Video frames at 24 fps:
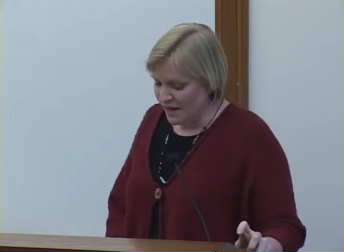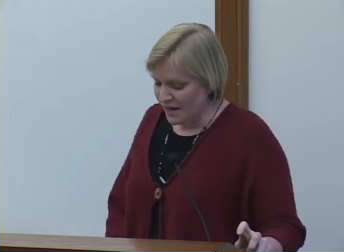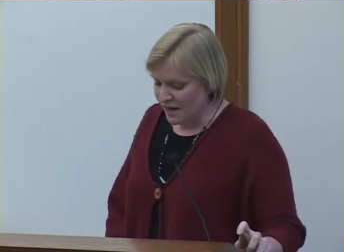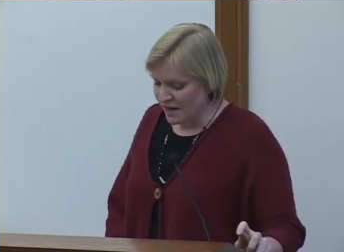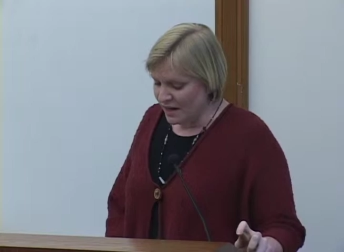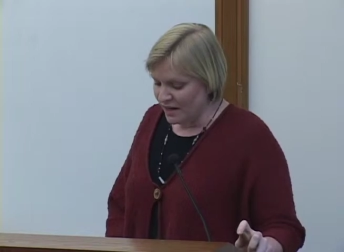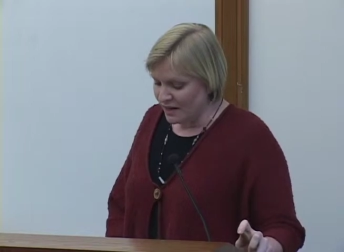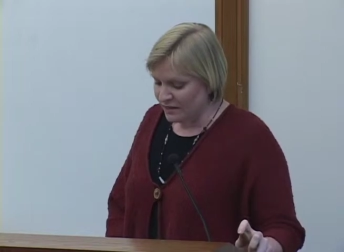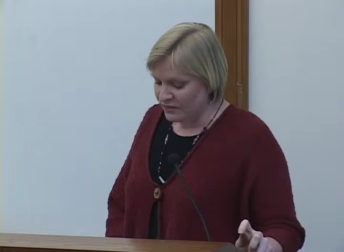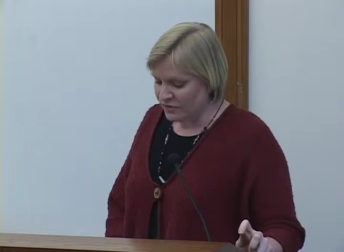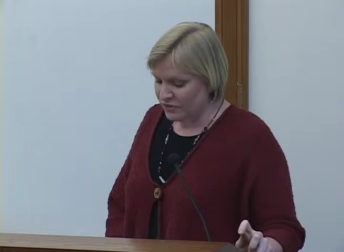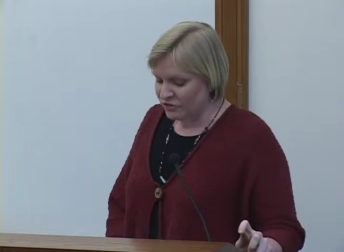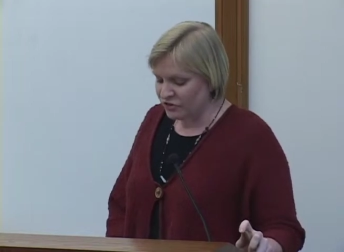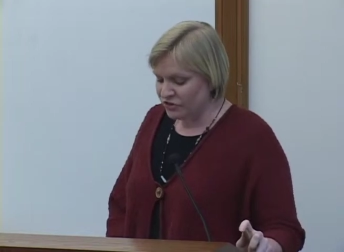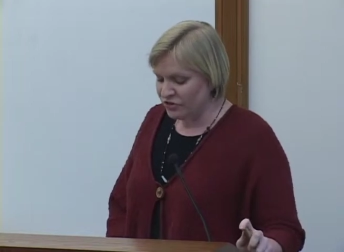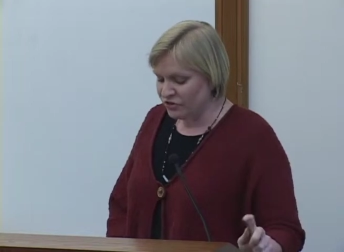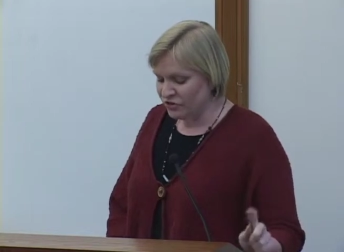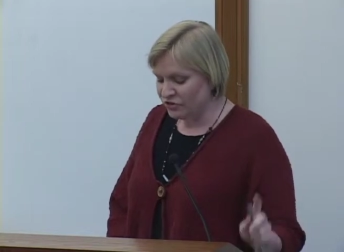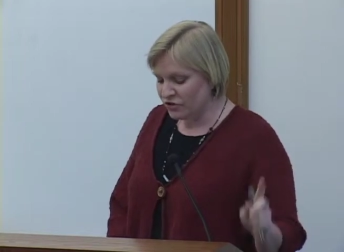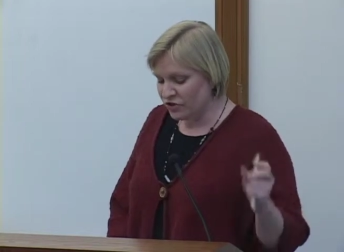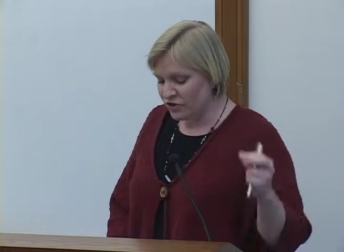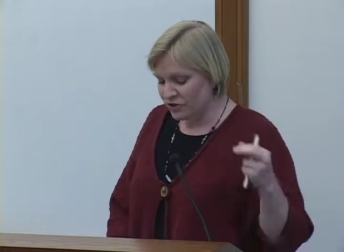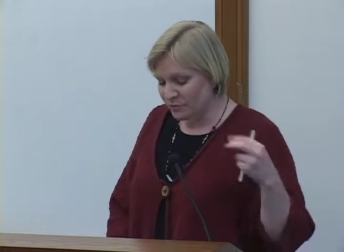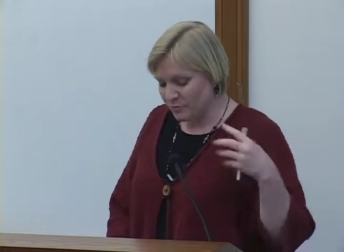And so she
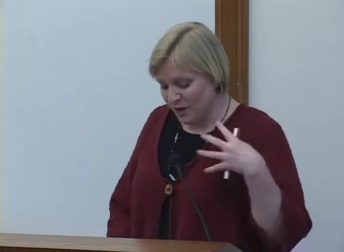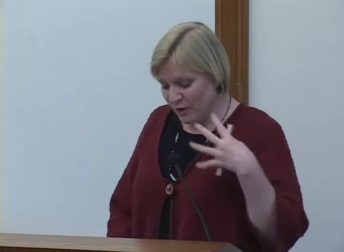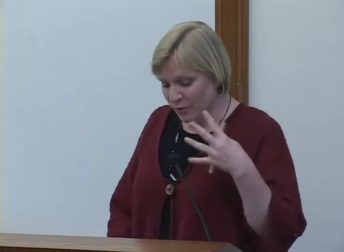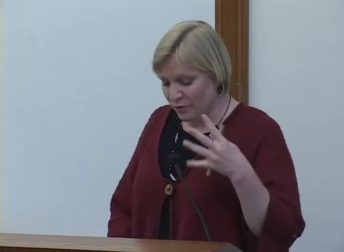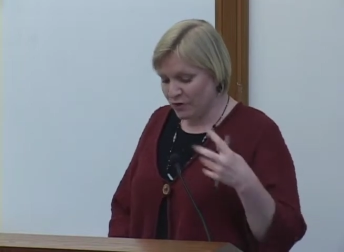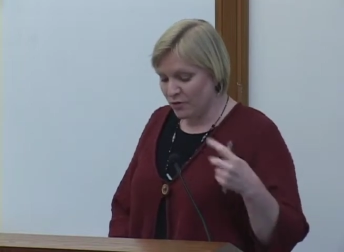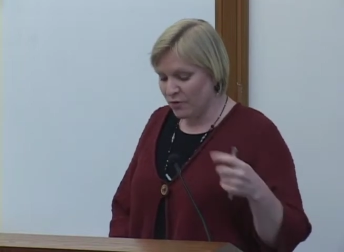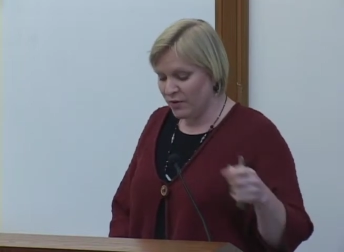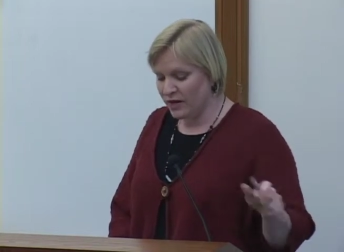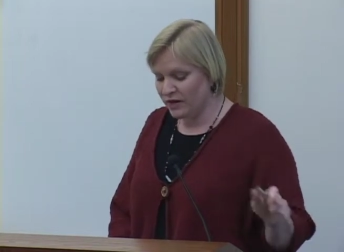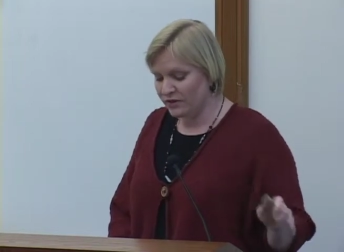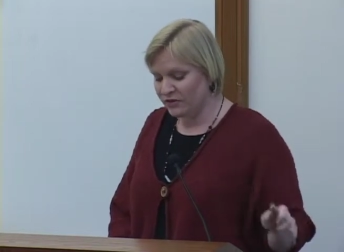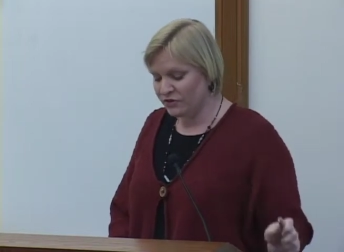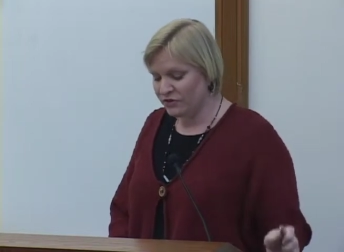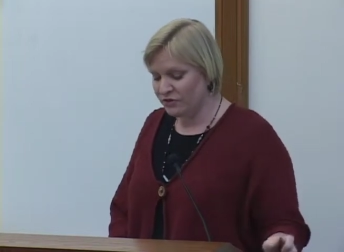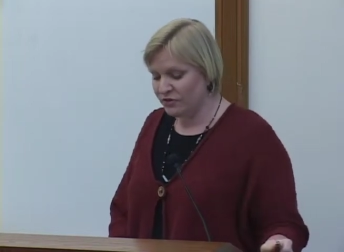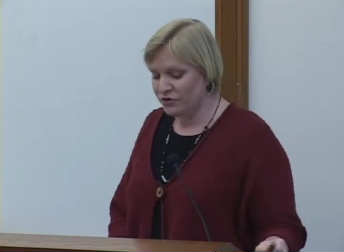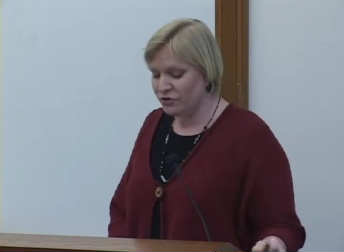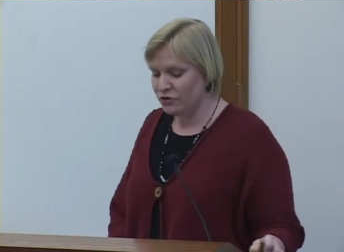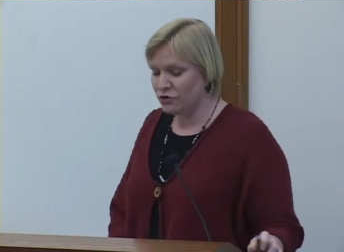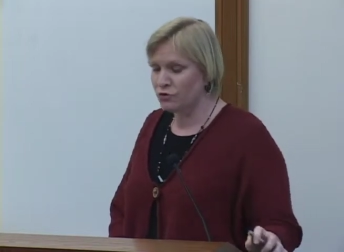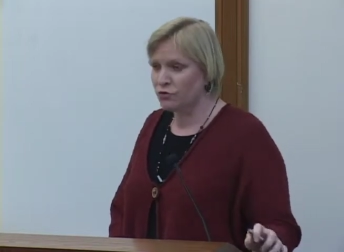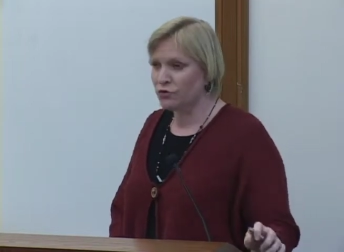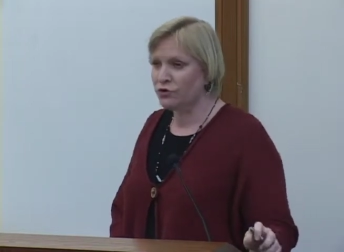took my request to
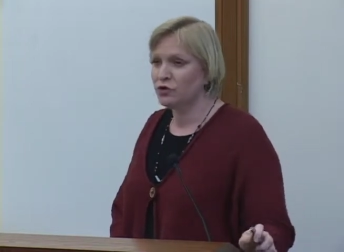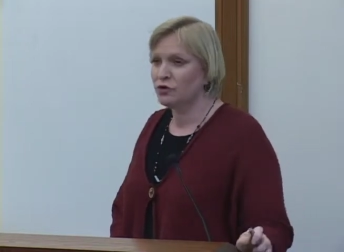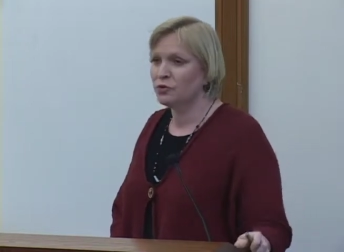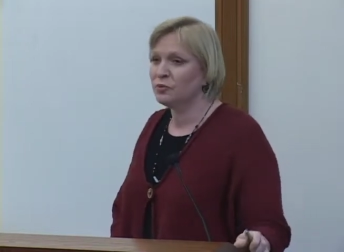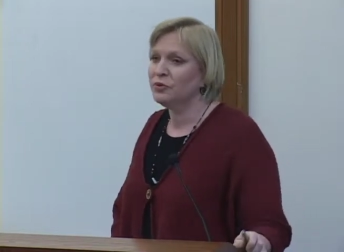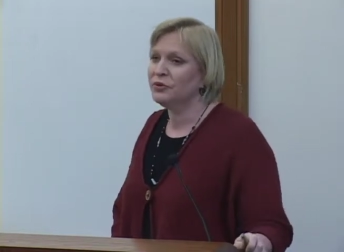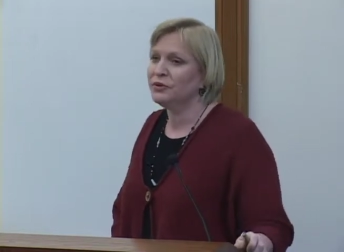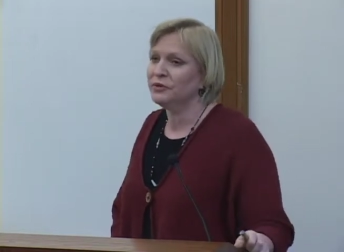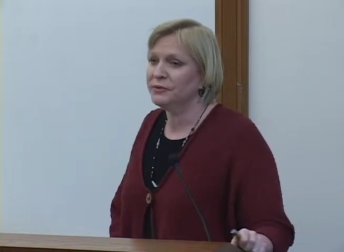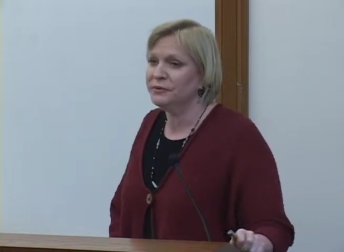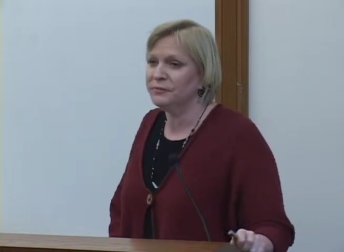the group